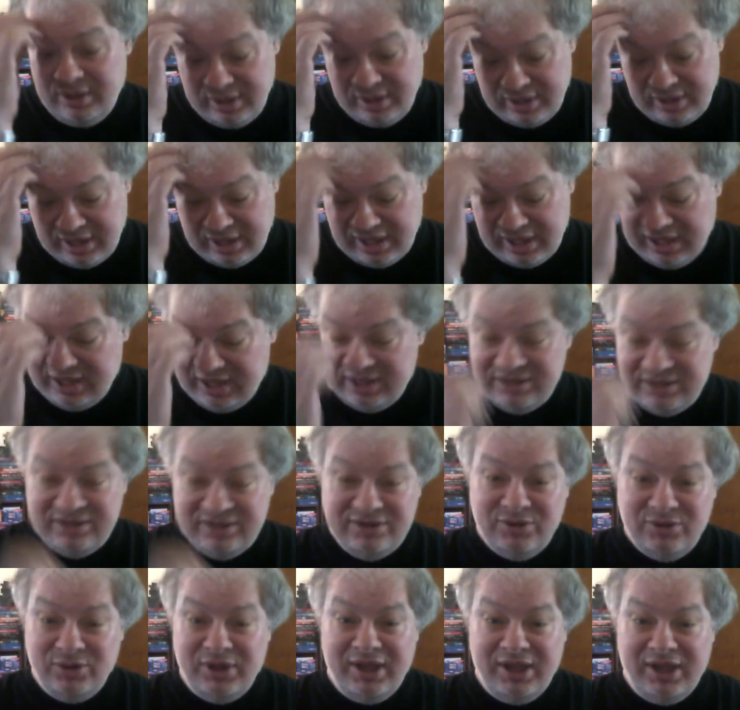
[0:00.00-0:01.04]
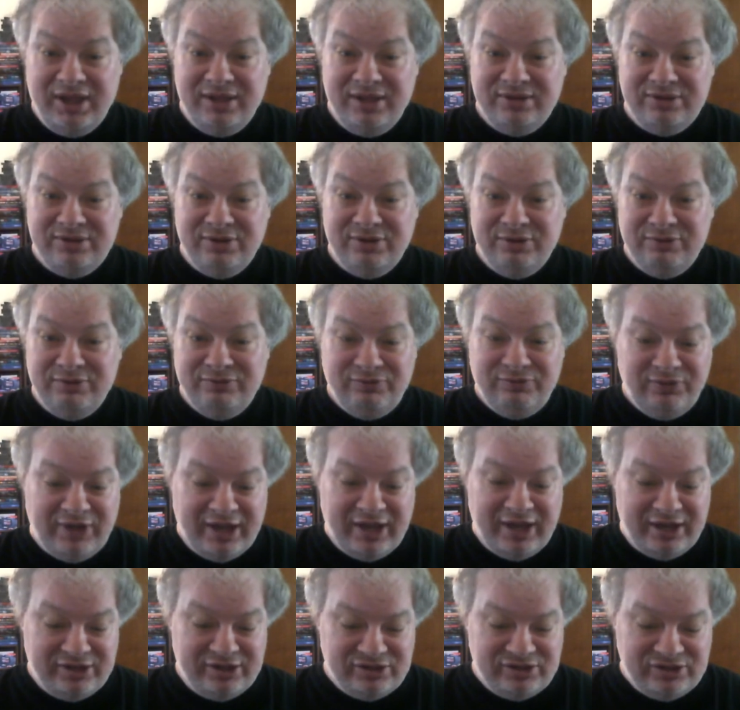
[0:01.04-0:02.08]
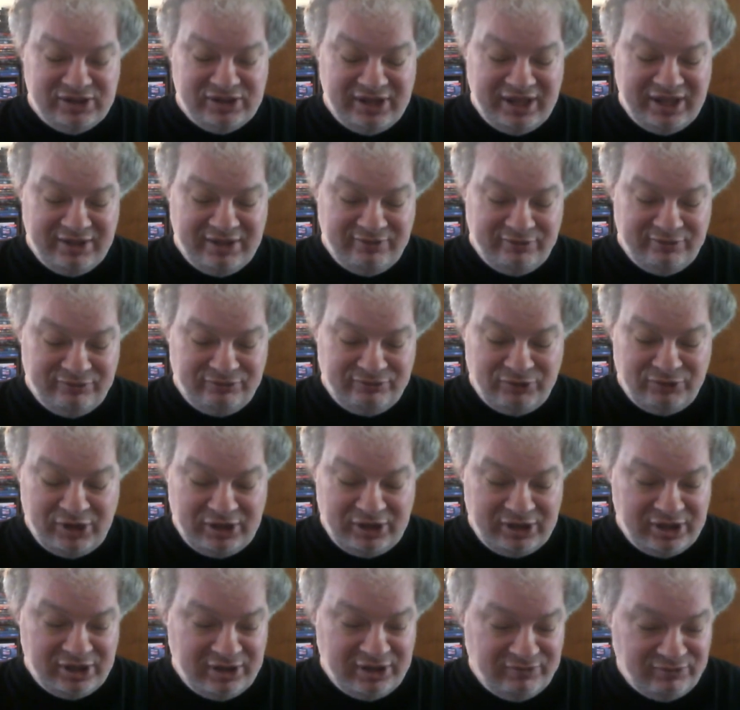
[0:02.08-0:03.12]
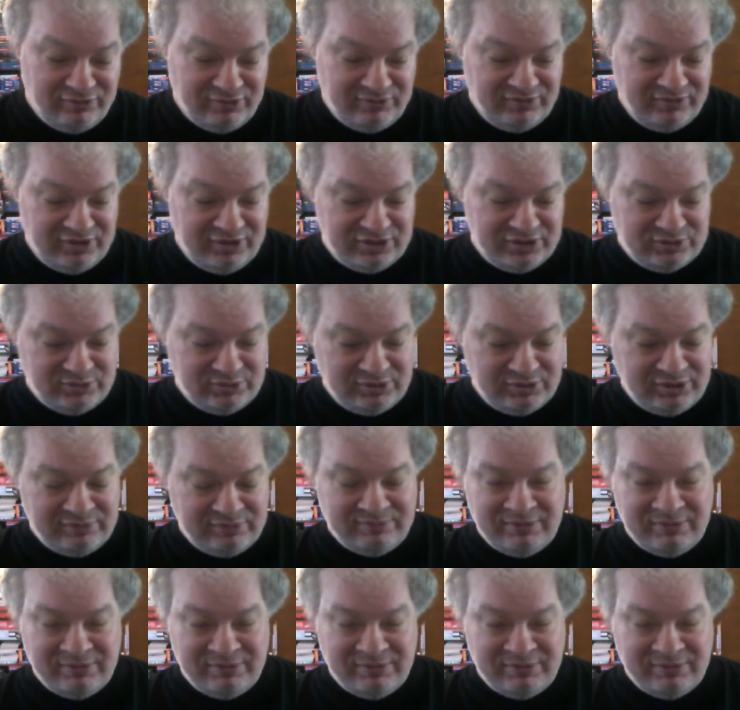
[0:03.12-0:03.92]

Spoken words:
I guess it's okay to flash the front cover of this one.